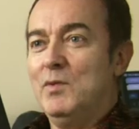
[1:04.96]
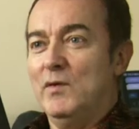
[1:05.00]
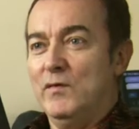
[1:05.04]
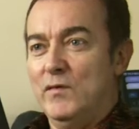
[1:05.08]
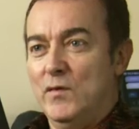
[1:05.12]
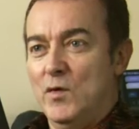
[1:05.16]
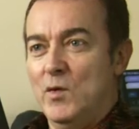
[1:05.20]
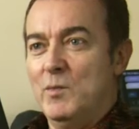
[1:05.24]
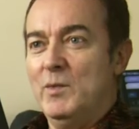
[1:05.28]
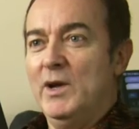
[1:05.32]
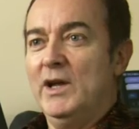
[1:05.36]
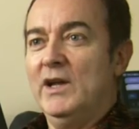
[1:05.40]

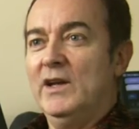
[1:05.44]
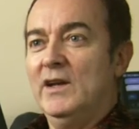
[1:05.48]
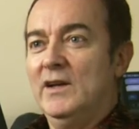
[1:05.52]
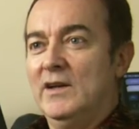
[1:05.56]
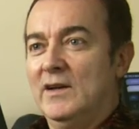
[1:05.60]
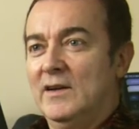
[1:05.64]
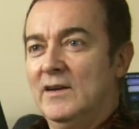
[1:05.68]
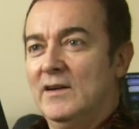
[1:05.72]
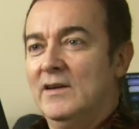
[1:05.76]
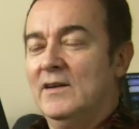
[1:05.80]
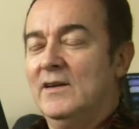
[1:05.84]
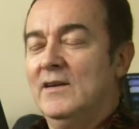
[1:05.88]
performing
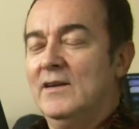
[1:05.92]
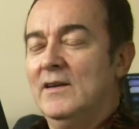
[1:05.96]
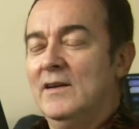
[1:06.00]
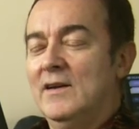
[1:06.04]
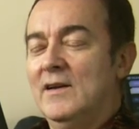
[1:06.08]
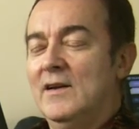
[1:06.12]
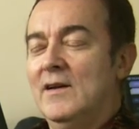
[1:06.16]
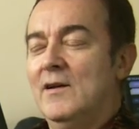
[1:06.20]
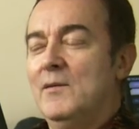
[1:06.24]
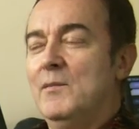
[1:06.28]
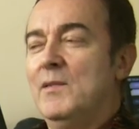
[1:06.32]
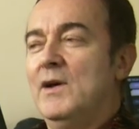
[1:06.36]

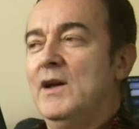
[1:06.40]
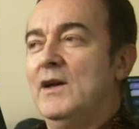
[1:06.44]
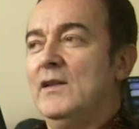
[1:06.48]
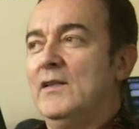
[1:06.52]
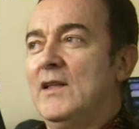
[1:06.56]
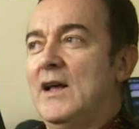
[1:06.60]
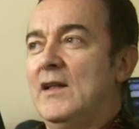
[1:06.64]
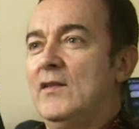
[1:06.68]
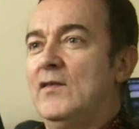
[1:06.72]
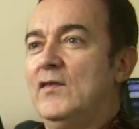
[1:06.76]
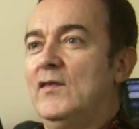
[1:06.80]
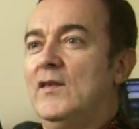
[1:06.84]
um, at
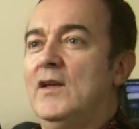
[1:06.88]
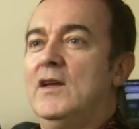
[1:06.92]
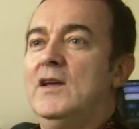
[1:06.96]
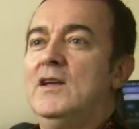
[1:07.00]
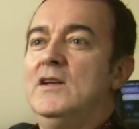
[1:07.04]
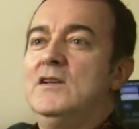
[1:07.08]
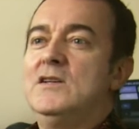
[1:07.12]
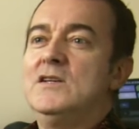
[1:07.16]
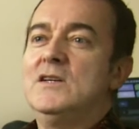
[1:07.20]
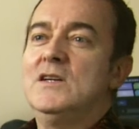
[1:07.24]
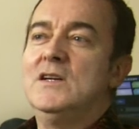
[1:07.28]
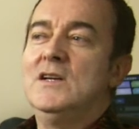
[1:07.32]
that
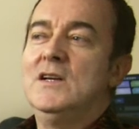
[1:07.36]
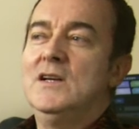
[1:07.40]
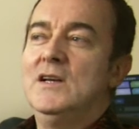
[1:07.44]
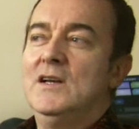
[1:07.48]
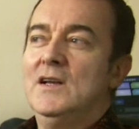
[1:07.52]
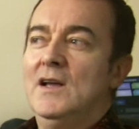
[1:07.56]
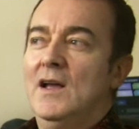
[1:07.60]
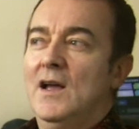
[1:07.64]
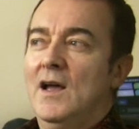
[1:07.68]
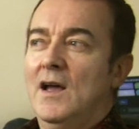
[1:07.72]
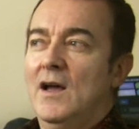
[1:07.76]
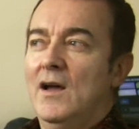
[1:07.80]
stage
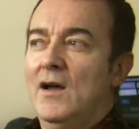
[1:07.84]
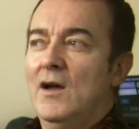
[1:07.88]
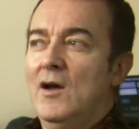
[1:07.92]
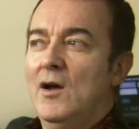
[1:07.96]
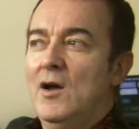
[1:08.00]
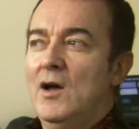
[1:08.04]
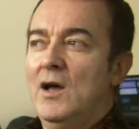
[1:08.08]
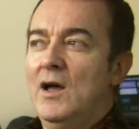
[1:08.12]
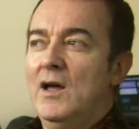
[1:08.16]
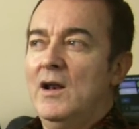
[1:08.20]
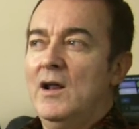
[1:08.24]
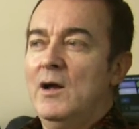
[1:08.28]

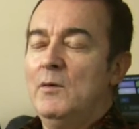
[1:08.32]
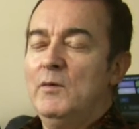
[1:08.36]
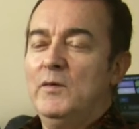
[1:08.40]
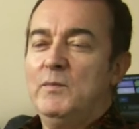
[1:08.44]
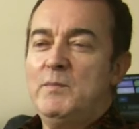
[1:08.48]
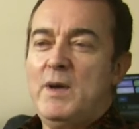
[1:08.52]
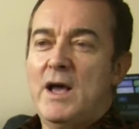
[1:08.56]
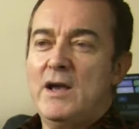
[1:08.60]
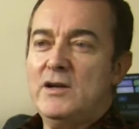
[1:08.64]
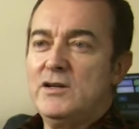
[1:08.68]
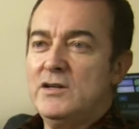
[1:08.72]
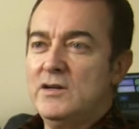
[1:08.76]
uh, and I was
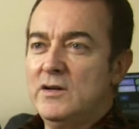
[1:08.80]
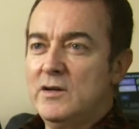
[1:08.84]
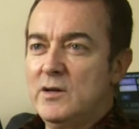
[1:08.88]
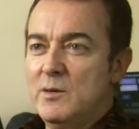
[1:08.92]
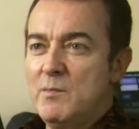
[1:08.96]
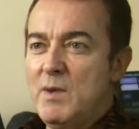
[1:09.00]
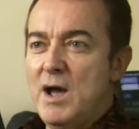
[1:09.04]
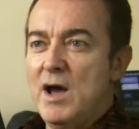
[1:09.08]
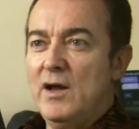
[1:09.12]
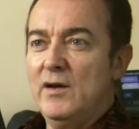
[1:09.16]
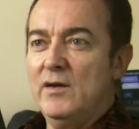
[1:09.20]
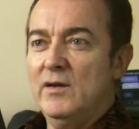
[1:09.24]
passionate
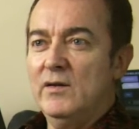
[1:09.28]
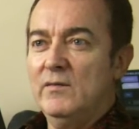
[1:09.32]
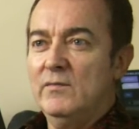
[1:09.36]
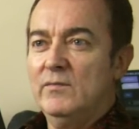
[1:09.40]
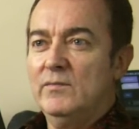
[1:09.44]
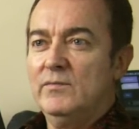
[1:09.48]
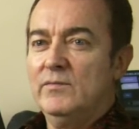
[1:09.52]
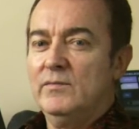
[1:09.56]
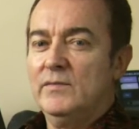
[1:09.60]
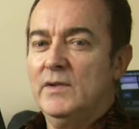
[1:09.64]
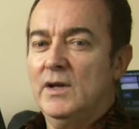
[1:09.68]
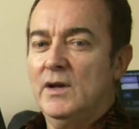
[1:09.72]
about it.
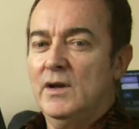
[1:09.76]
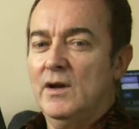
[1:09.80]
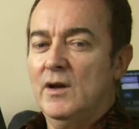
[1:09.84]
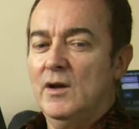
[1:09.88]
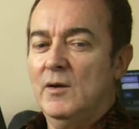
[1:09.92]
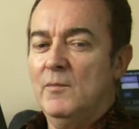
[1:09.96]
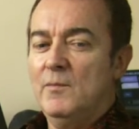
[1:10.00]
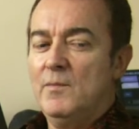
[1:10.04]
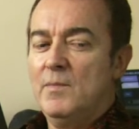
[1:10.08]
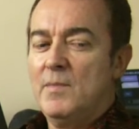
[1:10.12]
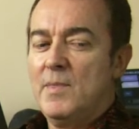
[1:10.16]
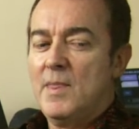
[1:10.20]

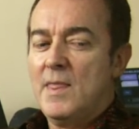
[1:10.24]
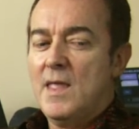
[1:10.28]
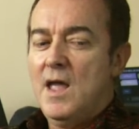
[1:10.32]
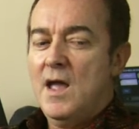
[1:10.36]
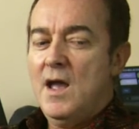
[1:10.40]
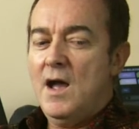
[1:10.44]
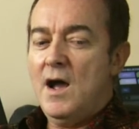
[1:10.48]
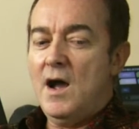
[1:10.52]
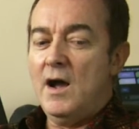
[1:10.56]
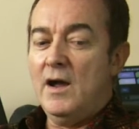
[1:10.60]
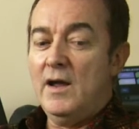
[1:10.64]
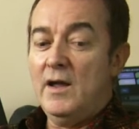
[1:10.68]
Um,
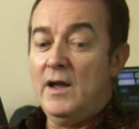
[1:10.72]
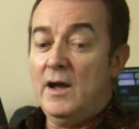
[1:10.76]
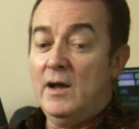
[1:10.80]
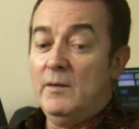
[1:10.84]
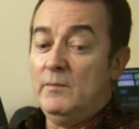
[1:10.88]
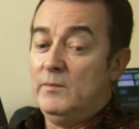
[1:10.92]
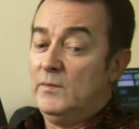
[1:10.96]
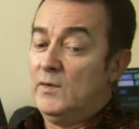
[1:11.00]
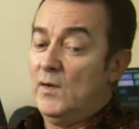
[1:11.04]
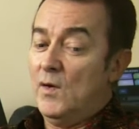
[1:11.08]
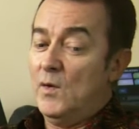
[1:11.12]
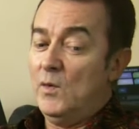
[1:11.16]
I,
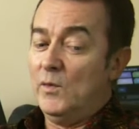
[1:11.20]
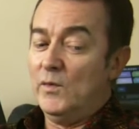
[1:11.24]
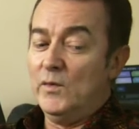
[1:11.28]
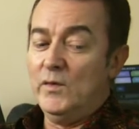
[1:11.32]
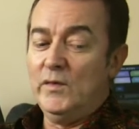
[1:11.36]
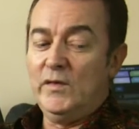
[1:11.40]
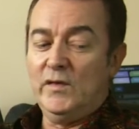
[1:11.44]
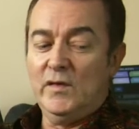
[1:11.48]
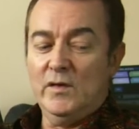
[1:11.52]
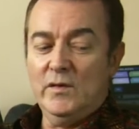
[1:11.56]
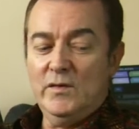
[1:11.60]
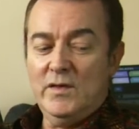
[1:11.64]
am told
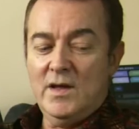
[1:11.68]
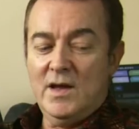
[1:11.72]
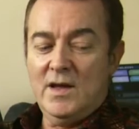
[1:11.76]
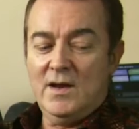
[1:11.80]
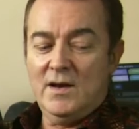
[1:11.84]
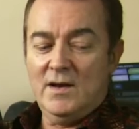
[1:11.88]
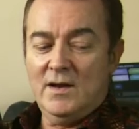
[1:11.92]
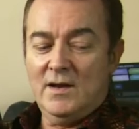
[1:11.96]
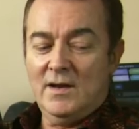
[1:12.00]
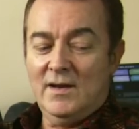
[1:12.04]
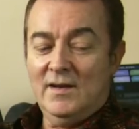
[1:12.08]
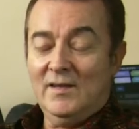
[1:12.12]
also
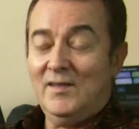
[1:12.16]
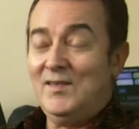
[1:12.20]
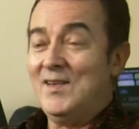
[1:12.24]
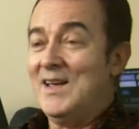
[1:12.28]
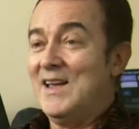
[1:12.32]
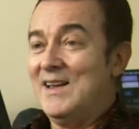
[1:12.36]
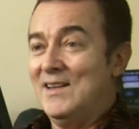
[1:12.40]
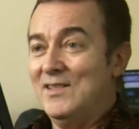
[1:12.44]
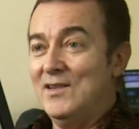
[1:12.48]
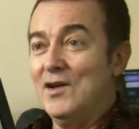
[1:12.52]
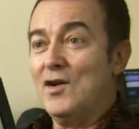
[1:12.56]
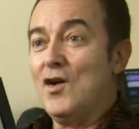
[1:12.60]
that I
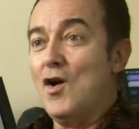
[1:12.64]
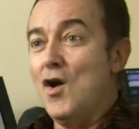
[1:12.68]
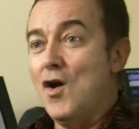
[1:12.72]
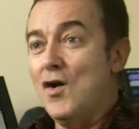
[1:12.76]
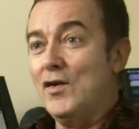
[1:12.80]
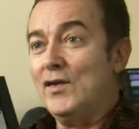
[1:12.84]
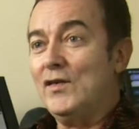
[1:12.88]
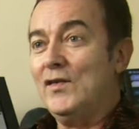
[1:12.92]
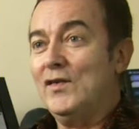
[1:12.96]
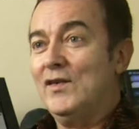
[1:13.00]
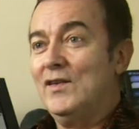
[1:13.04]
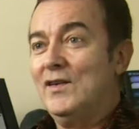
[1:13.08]
sang in the
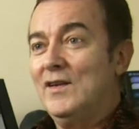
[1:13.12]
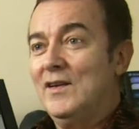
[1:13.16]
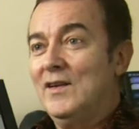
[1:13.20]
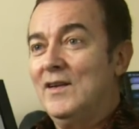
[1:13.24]
cot,